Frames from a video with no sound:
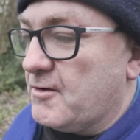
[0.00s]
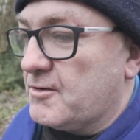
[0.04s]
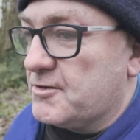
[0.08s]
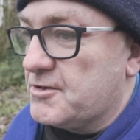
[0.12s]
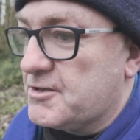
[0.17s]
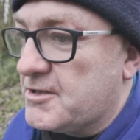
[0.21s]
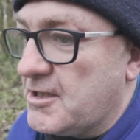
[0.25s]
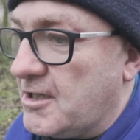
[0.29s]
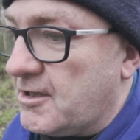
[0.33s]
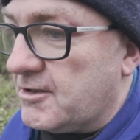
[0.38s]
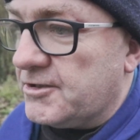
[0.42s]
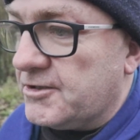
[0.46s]
I'll
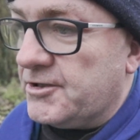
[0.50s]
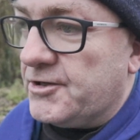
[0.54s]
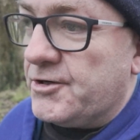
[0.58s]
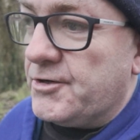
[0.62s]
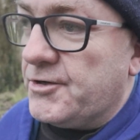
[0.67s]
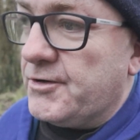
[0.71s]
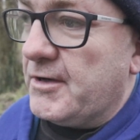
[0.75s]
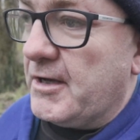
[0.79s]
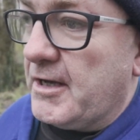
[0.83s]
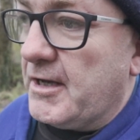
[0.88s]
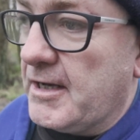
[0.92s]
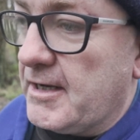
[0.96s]
start in the
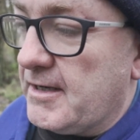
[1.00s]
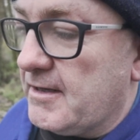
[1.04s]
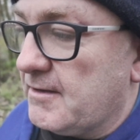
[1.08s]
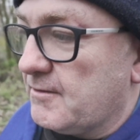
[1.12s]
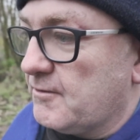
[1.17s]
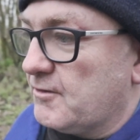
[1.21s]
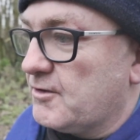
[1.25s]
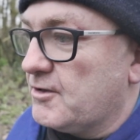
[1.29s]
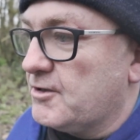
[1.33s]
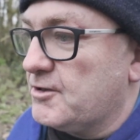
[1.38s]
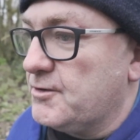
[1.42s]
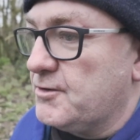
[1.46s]
new year. I'm
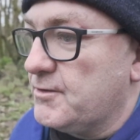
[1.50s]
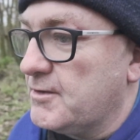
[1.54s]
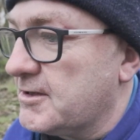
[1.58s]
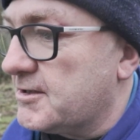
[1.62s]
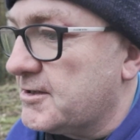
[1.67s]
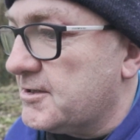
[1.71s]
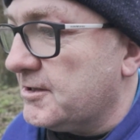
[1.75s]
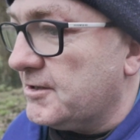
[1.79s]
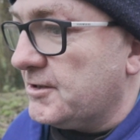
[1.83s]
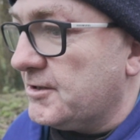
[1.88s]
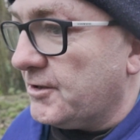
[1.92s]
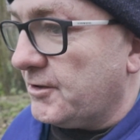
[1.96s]
going to do
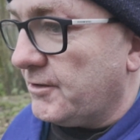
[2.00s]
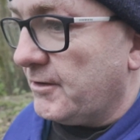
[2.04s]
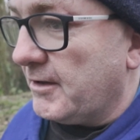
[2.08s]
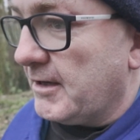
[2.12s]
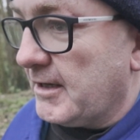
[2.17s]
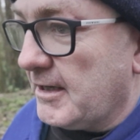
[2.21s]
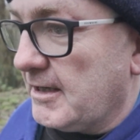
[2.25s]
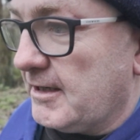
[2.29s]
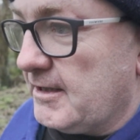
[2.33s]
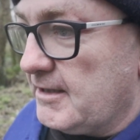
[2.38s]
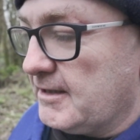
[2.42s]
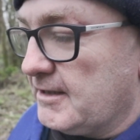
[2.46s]
this in the new
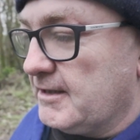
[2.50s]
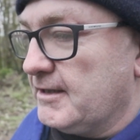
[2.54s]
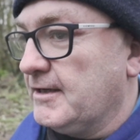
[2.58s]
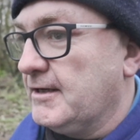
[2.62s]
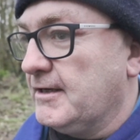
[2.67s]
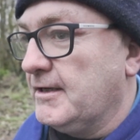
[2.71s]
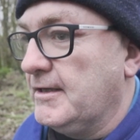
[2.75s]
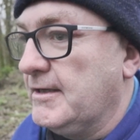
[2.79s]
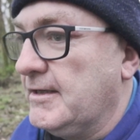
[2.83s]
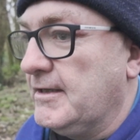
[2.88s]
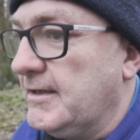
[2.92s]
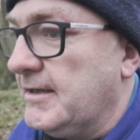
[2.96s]
year.
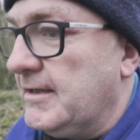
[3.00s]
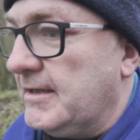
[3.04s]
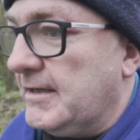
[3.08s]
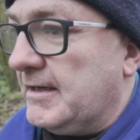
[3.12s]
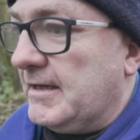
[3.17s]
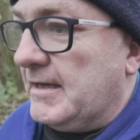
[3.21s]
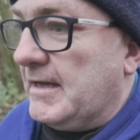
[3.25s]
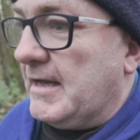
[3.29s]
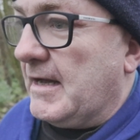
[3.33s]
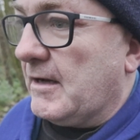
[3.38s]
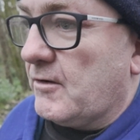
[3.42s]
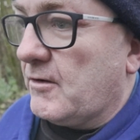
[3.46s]

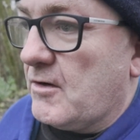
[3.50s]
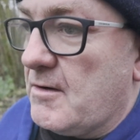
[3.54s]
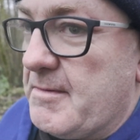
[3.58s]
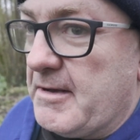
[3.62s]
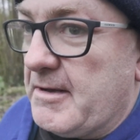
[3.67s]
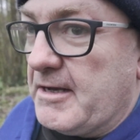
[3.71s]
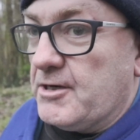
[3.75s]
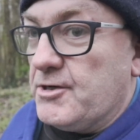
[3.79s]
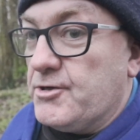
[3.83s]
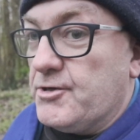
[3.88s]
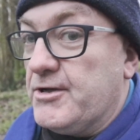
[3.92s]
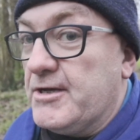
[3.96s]
I'm going to
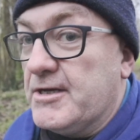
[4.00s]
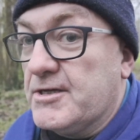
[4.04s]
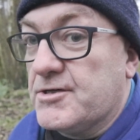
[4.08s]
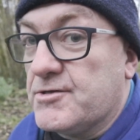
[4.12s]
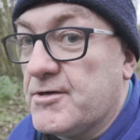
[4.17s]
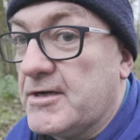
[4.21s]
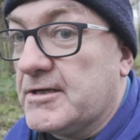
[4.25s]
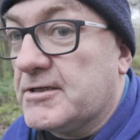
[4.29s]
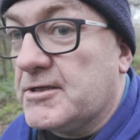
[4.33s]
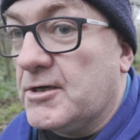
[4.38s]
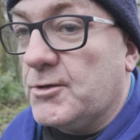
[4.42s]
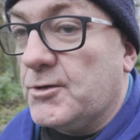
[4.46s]
make a New
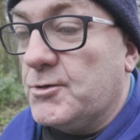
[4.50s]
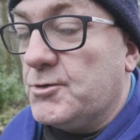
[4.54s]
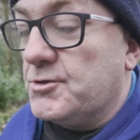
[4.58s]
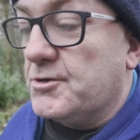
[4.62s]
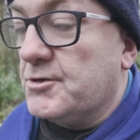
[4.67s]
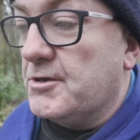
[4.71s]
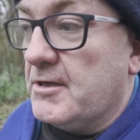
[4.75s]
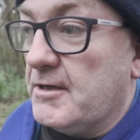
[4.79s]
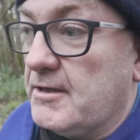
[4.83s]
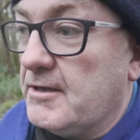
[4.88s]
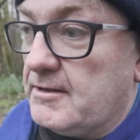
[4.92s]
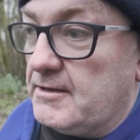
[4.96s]
Year's
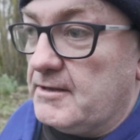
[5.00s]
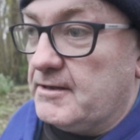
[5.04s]
resolution.